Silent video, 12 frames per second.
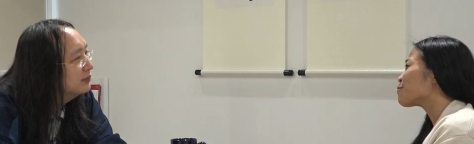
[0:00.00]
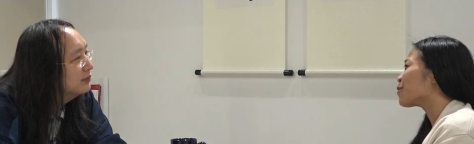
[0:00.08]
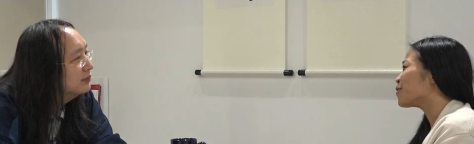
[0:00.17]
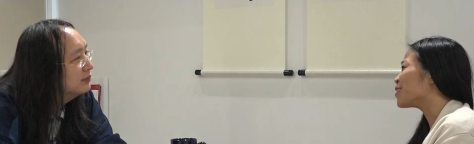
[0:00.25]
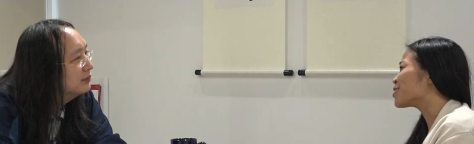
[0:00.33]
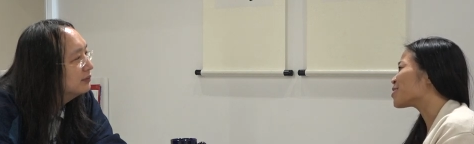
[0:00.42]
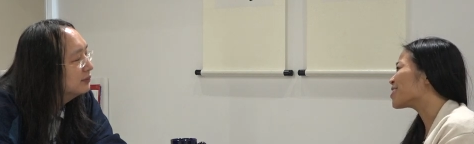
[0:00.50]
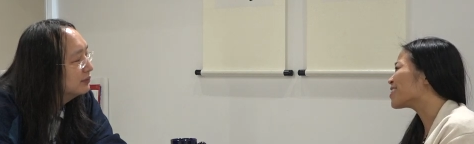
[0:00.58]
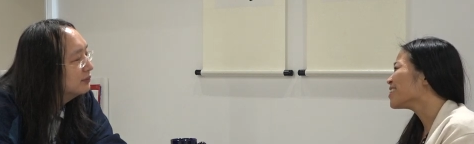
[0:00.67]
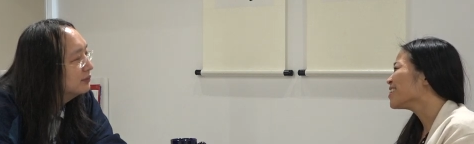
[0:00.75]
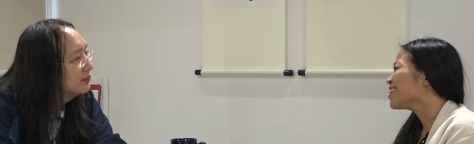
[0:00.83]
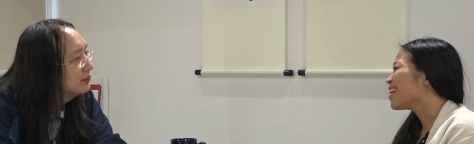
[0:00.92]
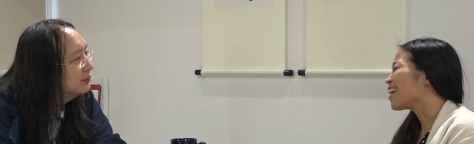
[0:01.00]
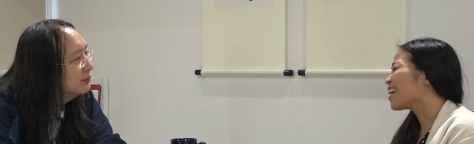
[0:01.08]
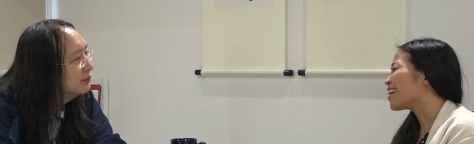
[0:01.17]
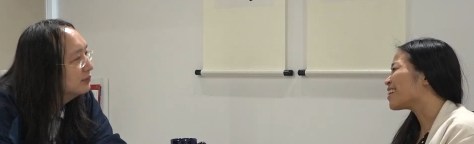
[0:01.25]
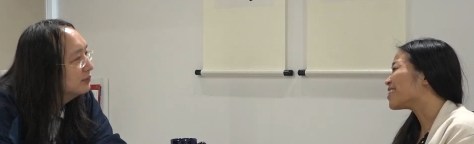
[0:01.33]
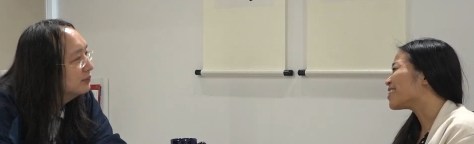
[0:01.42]
Speaker 1: Foundation, mm
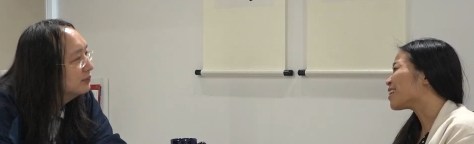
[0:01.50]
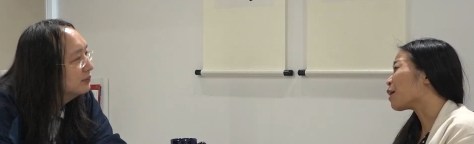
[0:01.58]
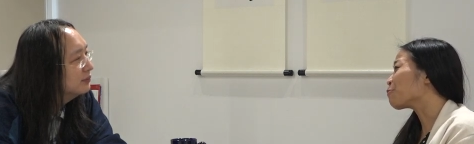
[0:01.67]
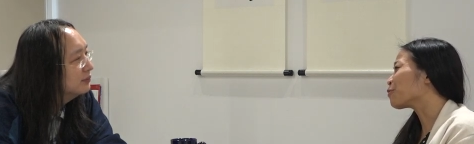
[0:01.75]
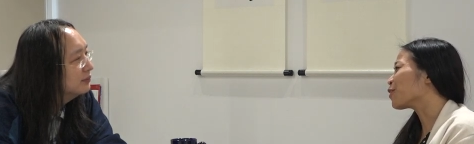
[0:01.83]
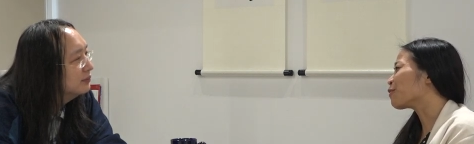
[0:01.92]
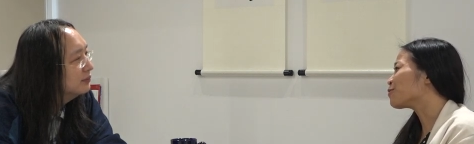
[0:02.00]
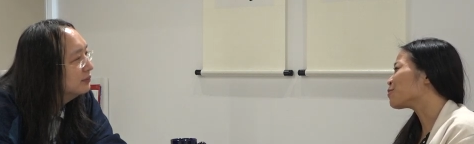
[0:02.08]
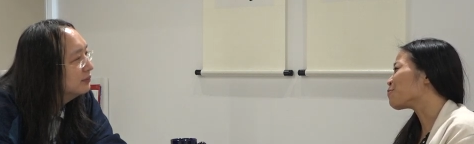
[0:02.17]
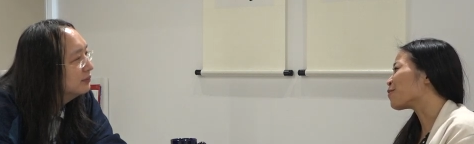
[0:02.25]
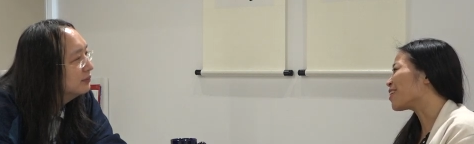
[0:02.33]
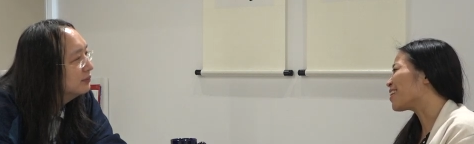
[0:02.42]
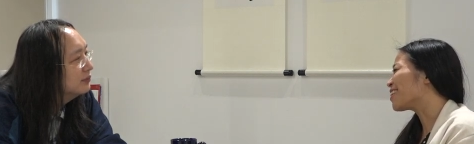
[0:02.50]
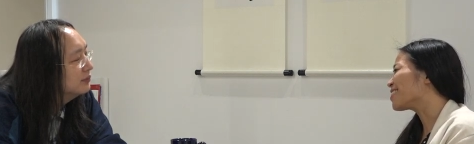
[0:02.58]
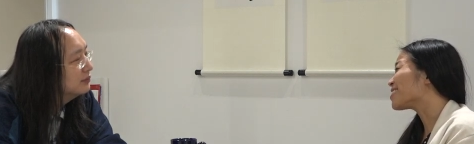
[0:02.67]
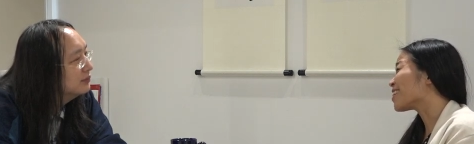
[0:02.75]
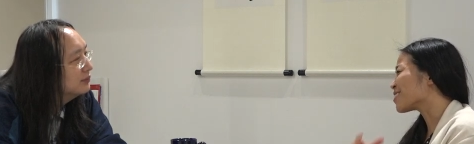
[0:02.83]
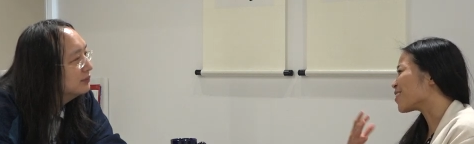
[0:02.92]
and I would love to
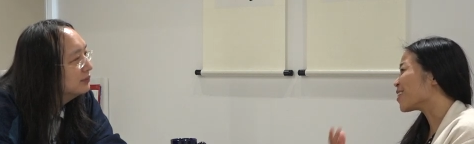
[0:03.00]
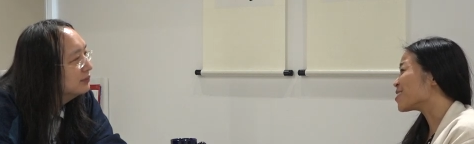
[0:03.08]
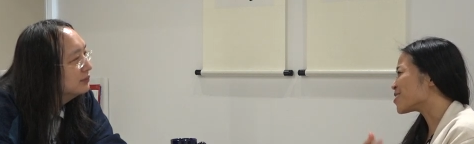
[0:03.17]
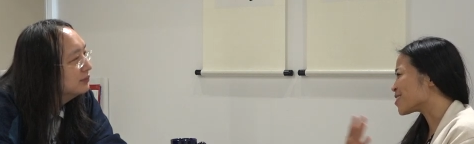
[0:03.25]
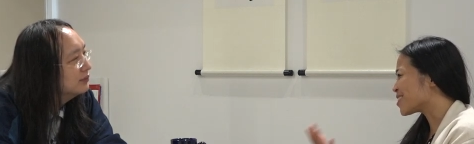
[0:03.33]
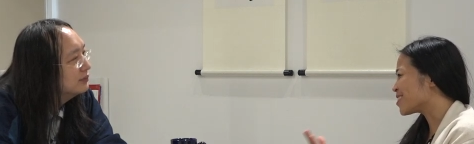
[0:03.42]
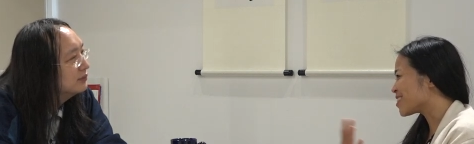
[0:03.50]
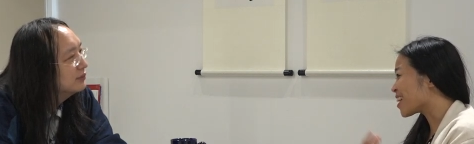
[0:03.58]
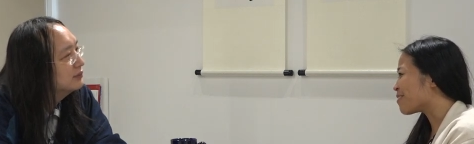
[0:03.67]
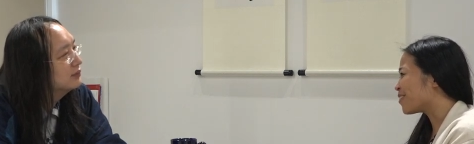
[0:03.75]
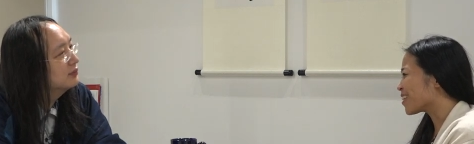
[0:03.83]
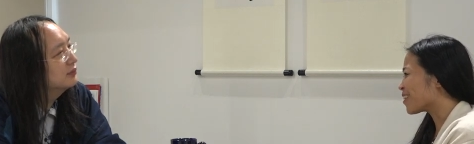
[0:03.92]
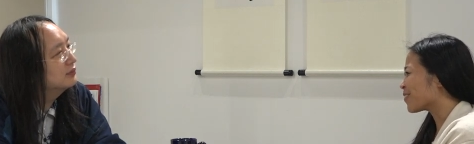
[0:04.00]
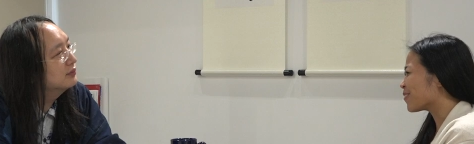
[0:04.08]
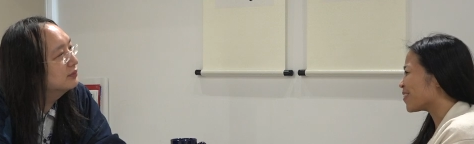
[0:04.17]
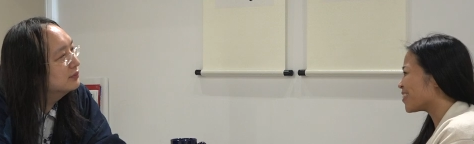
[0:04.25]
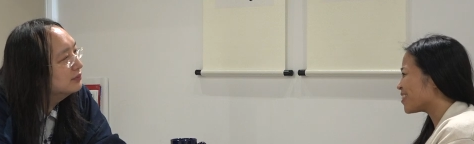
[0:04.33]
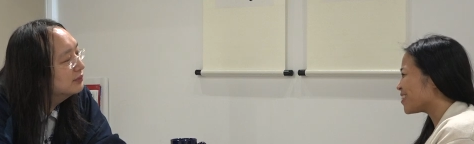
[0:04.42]
bring technologists into Taiwan
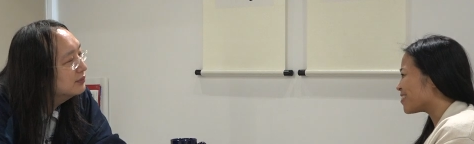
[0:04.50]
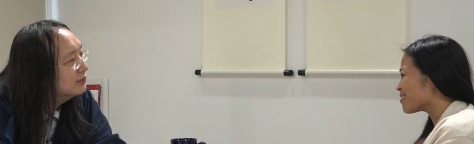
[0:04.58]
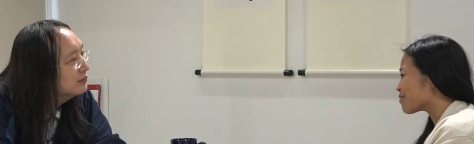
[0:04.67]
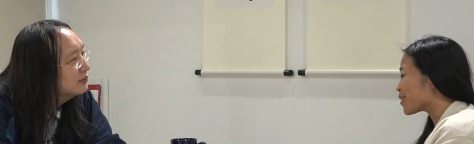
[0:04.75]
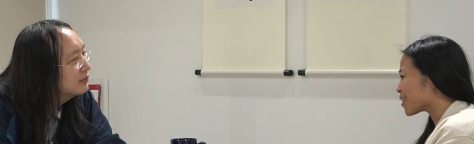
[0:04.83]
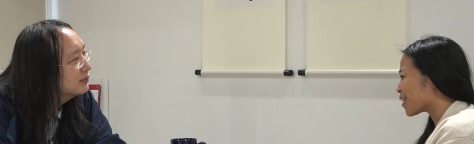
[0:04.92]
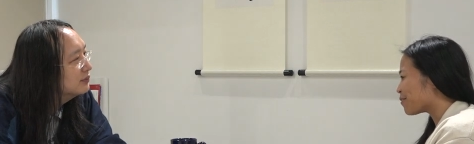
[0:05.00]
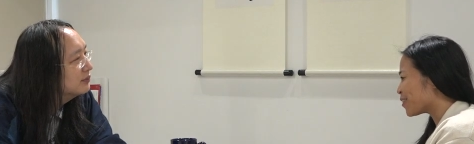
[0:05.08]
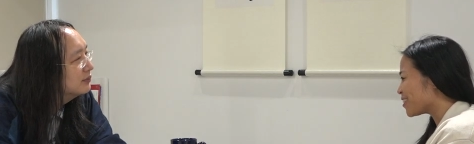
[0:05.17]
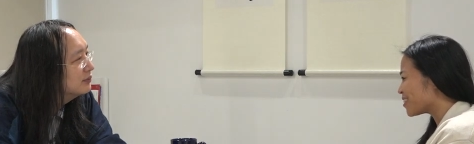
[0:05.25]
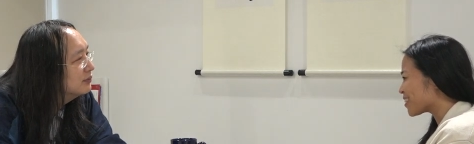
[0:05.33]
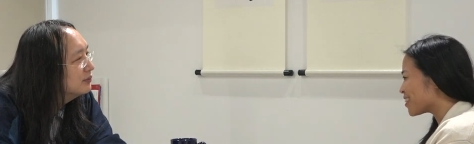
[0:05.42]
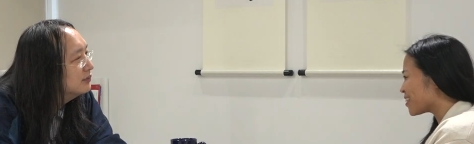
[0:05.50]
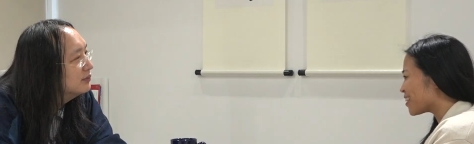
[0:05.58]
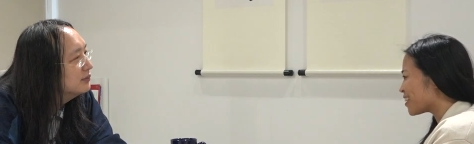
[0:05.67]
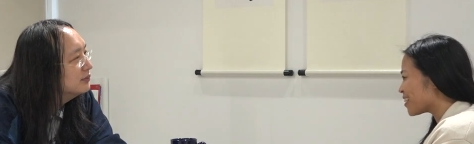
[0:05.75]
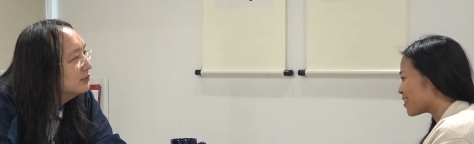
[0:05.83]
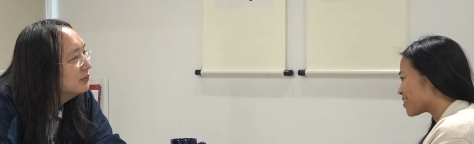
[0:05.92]
government. Mm. You know, mm. my Taiwanese
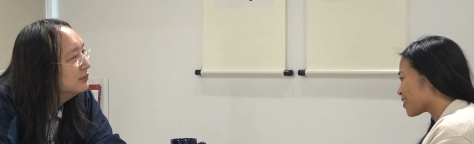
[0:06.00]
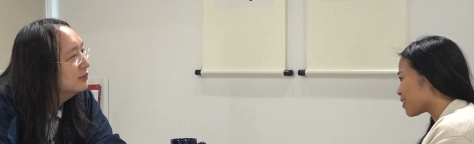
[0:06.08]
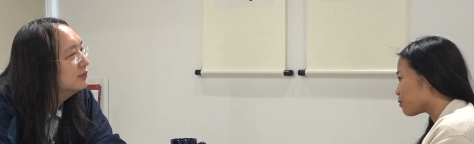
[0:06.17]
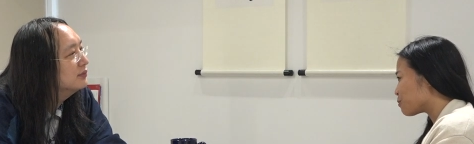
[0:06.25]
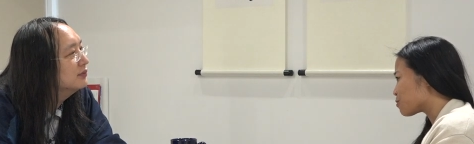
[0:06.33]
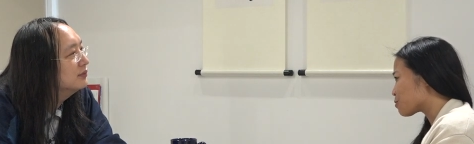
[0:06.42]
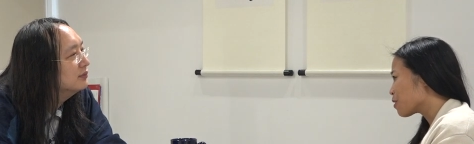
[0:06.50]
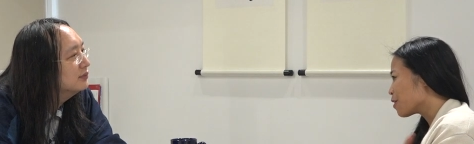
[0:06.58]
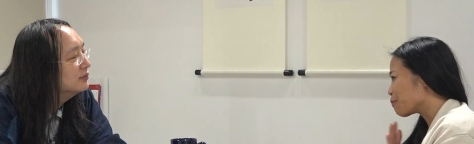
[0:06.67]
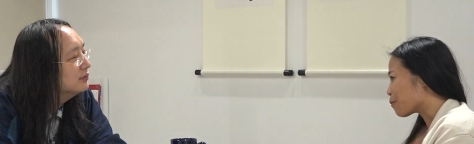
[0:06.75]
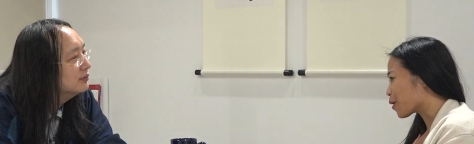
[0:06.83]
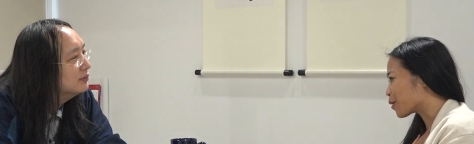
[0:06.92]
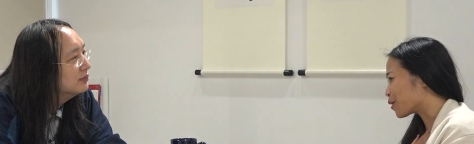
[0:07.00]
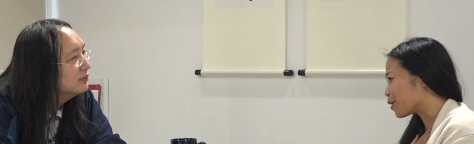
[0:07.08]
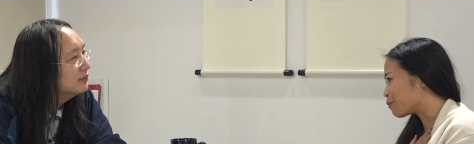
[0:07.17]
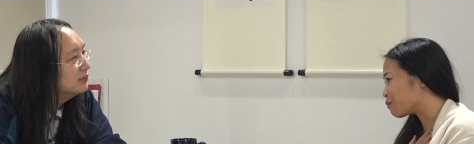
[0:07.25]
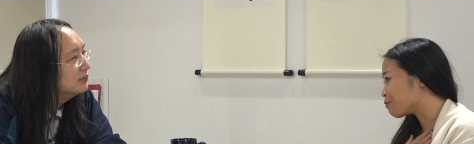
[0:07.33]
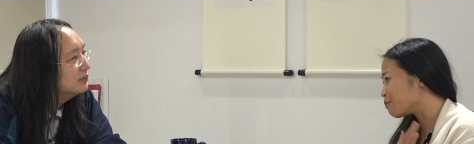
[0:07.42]
identity is a mm. huge part
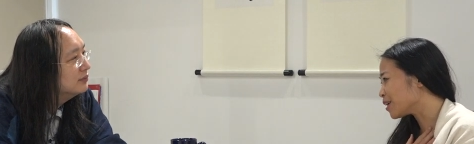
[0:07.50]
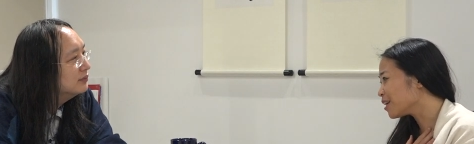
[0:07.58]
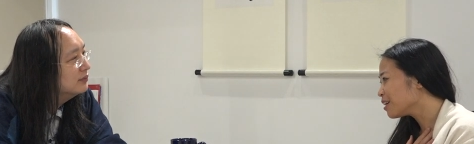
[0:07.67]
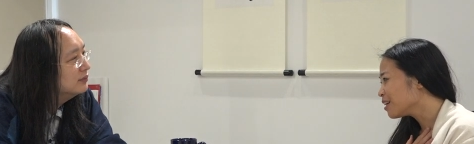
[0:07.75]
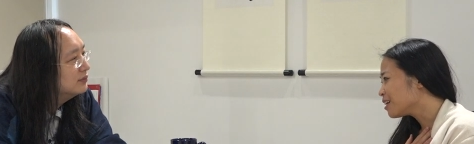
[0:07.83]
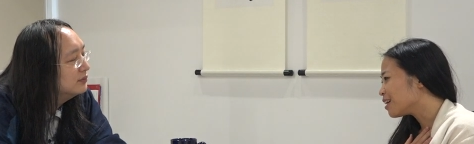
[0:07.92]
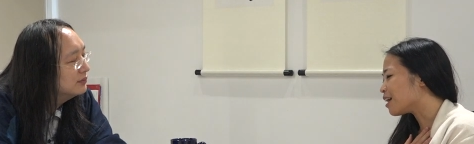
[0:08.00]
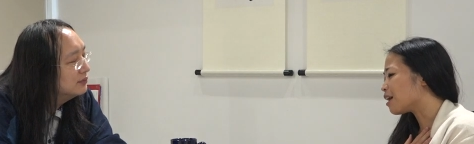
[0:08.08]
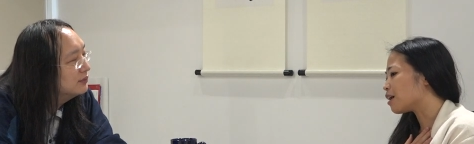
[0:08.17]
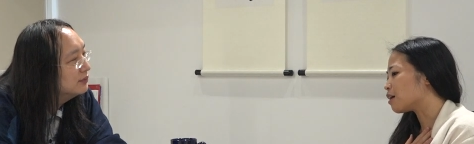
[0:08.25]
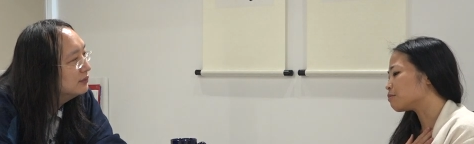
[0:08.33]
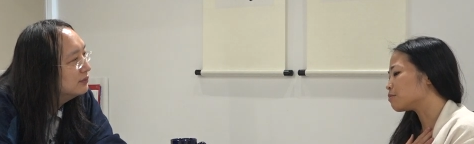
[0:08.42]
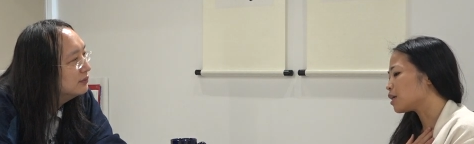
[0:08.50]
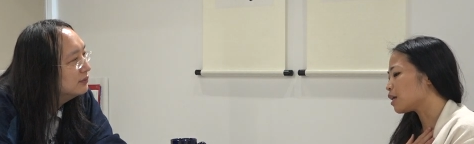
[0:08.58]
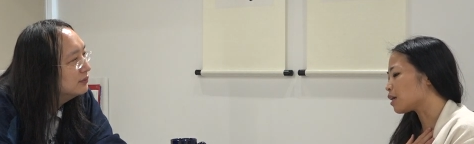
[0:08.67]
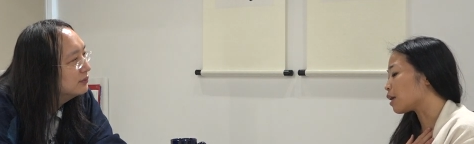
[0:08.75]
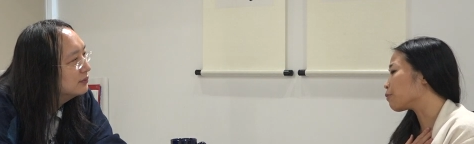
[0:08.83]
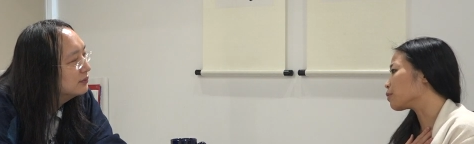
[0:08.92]
of me. Mm-hmm. Um, and I